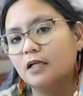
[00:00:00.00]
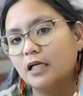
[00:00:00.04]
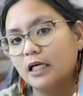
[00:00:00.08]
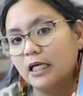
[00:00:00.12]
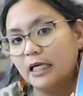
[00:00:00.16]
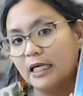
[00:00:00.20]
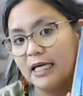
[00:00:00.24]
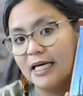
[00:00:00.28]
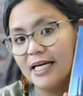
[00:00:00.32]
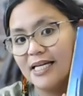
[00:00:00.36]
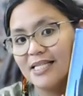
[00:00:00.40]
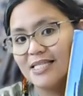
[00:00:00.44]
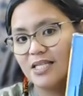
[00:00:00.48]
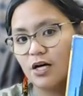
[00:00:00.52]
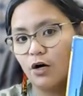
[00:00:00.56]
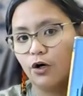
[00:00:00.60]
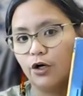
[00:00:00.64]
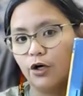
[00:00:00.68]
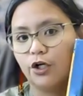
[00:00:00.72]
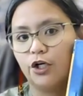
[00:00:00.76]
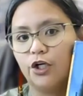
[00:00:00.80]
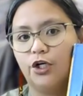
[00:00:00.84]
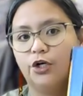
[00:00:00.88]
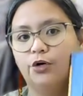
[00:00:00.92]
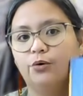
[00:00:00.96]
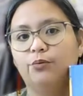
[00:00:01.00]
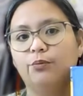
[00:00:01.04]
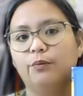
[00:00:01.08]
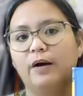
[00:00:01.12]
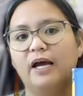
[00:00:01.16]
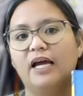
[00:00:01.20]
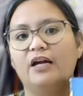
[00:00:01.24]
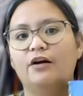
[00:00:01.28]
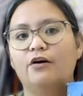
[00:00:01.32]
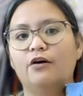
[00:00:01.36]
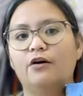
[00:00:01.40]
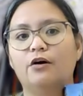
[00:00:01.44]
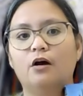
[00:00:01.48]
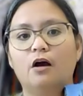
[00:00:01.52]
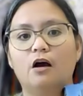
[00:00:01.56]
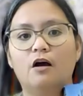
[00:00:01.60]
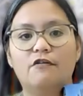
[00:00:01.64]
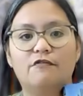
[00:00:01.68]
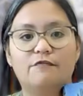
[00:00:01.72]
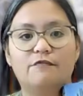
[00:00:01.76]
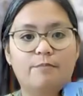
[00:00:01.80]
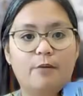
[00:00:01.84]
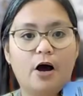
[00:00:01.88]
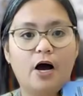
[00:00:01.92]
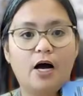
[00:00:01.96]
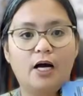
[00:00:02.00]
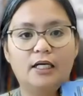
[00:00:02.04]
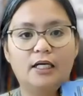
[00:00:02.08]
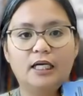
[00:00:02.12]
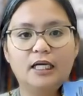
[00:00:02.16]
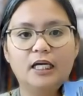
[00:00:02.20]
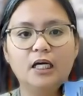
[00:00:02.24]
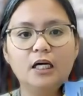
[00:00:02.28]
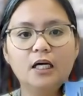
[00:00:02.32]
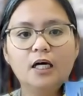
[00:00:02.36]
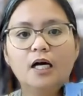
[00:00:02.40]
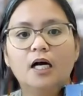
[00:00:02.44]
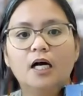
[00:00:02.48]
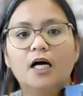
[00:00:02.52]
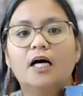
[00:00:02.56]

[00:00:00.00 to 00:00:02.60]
He is our curator of botany.